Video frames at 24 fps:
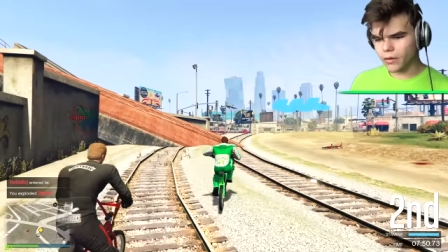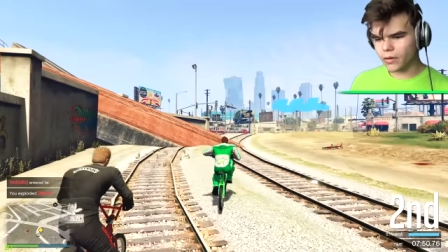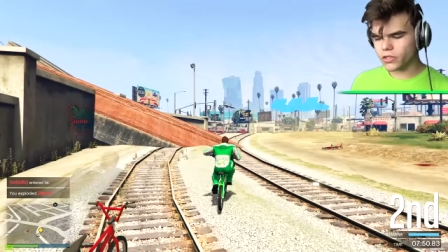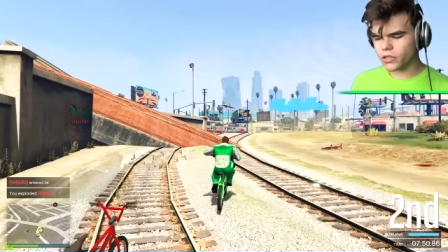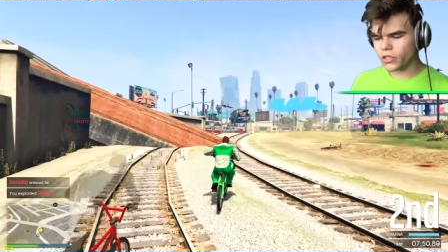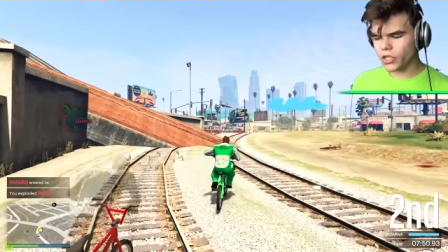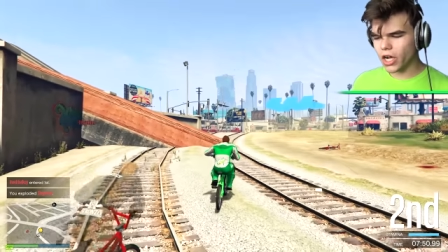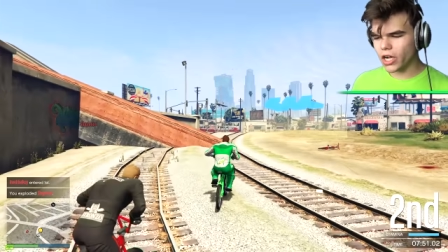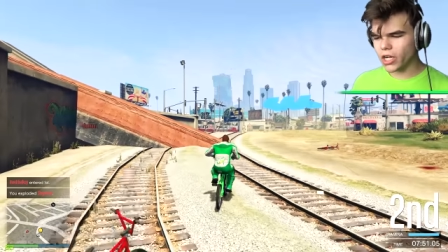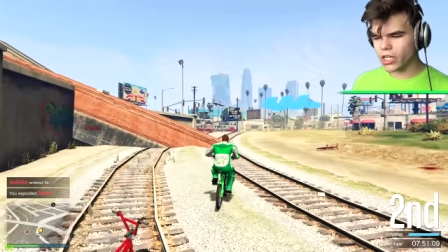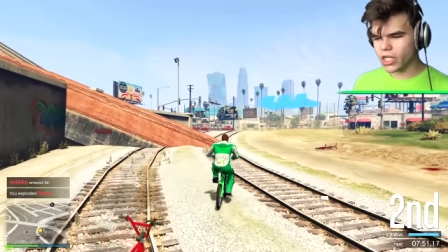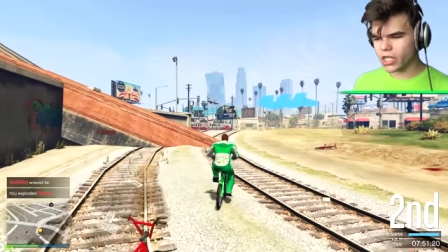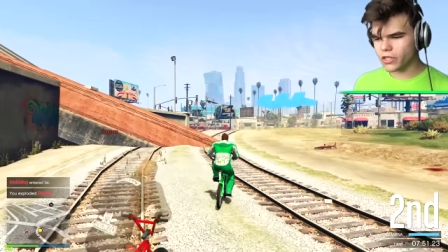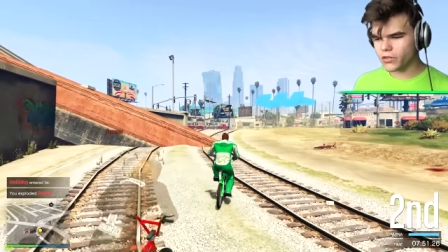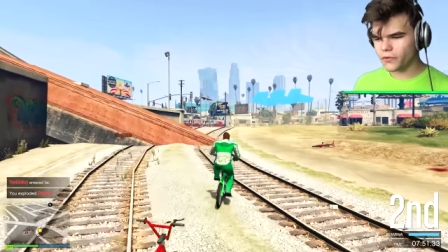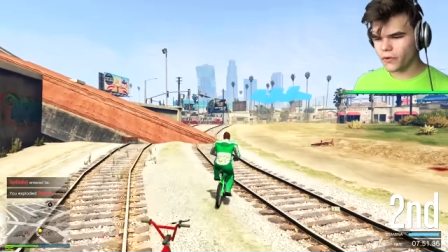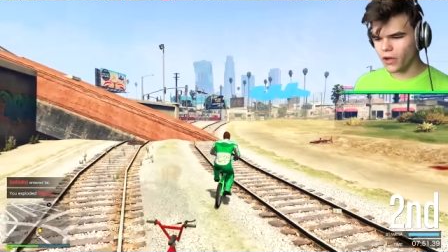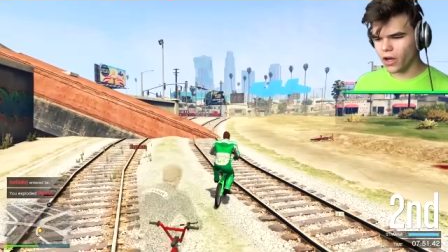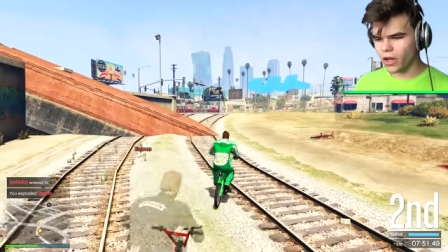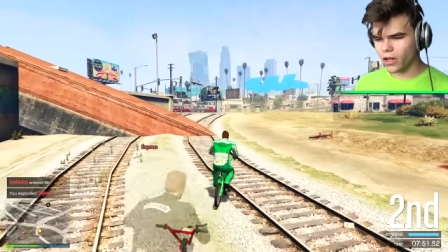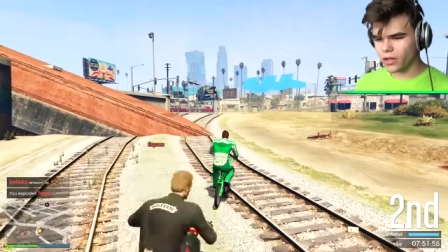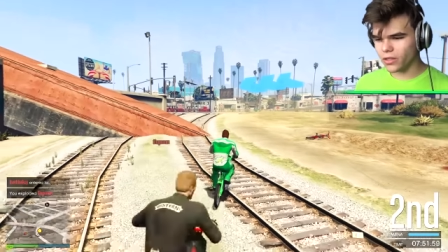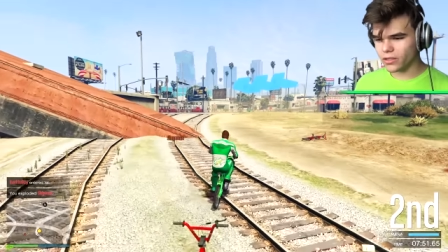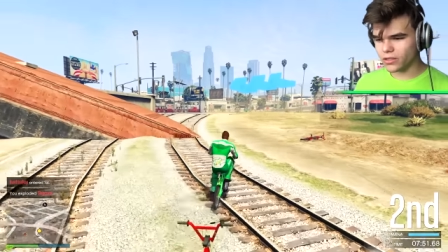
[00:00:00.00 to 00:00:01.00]
It was Josh's
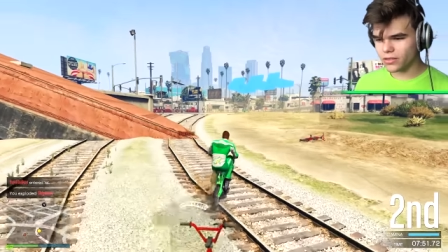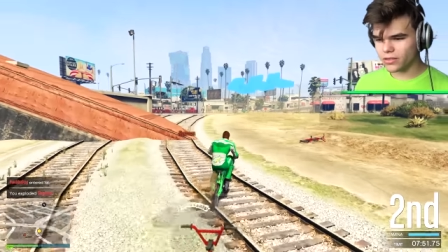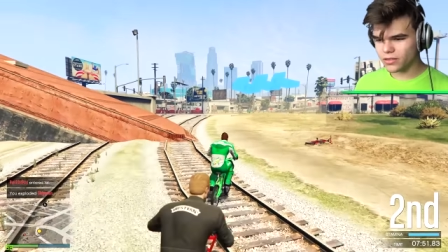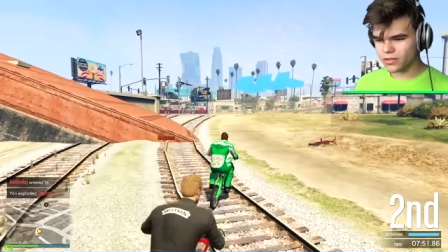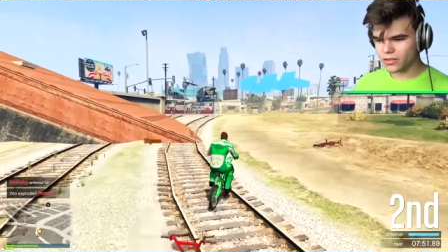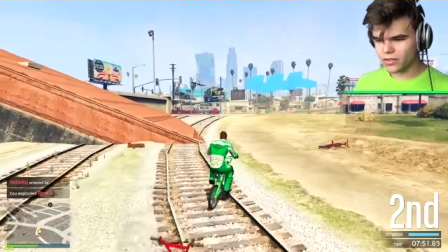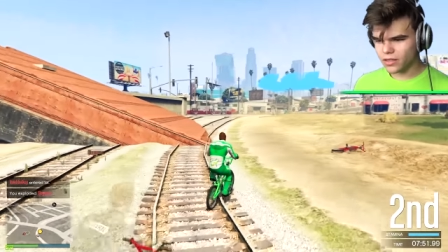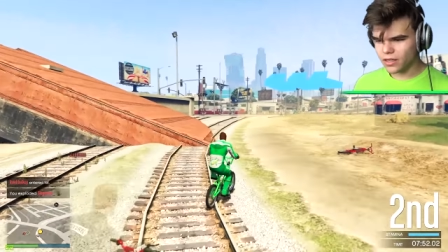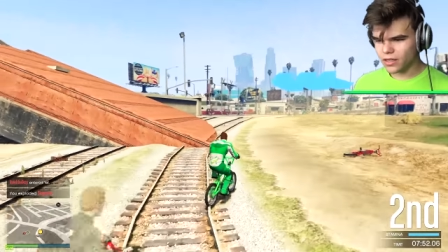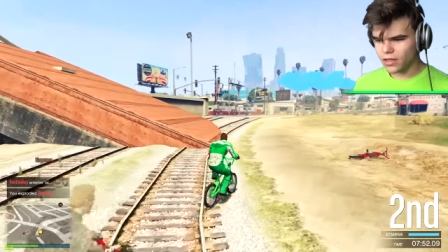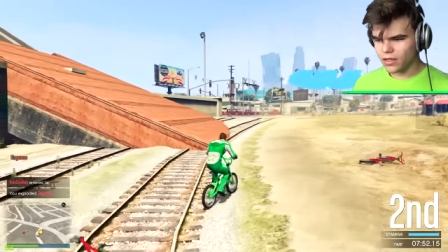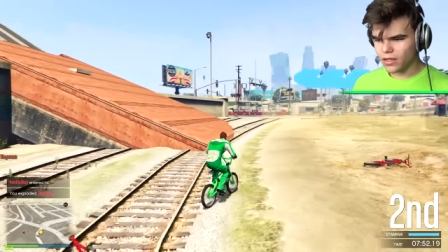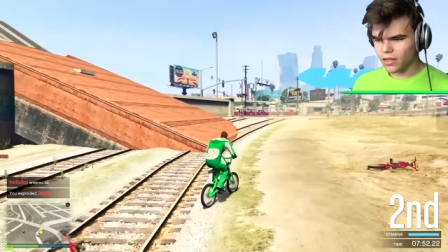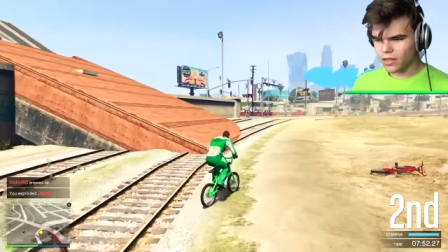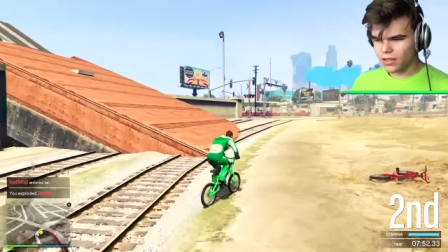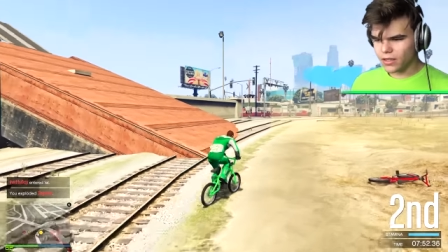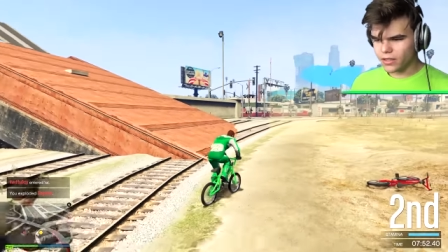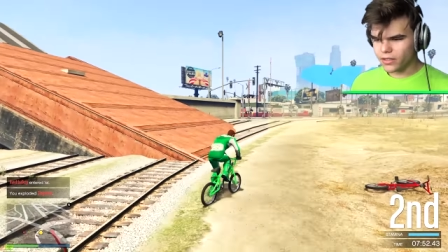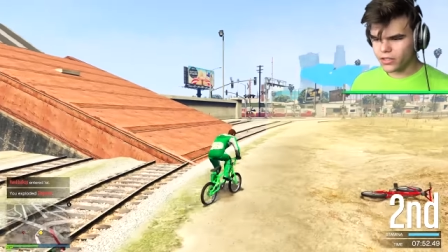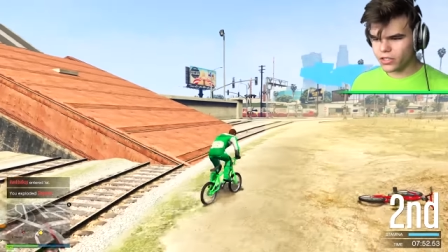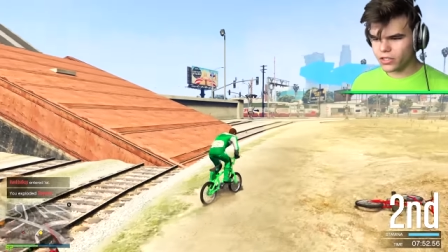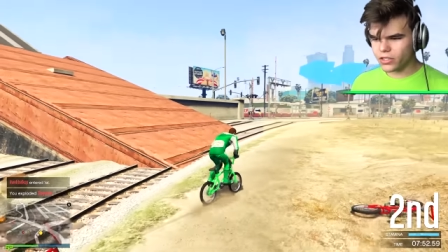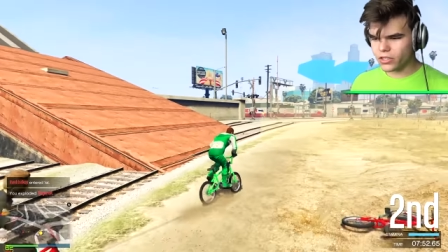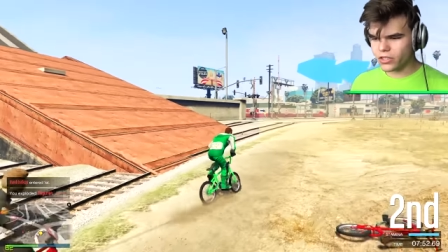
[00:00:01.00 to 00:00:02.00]
fault.
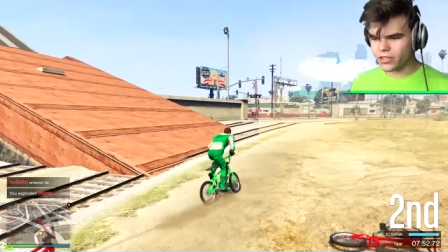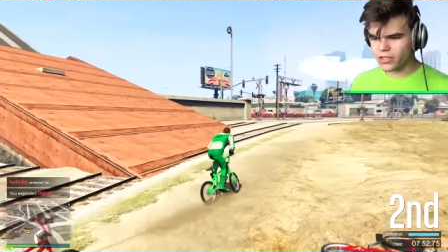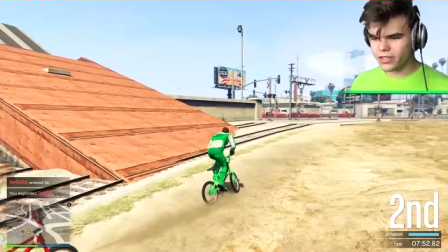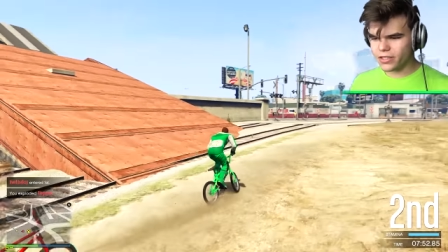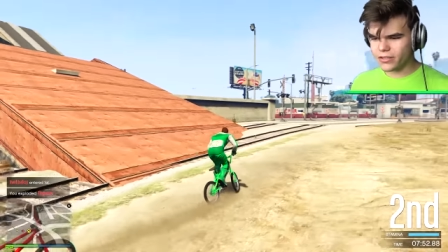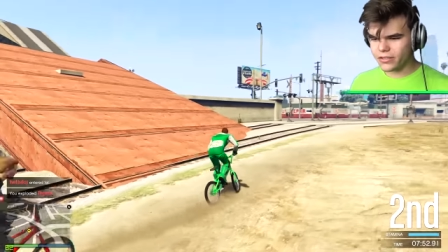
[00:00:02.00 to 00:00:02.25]
there. Just.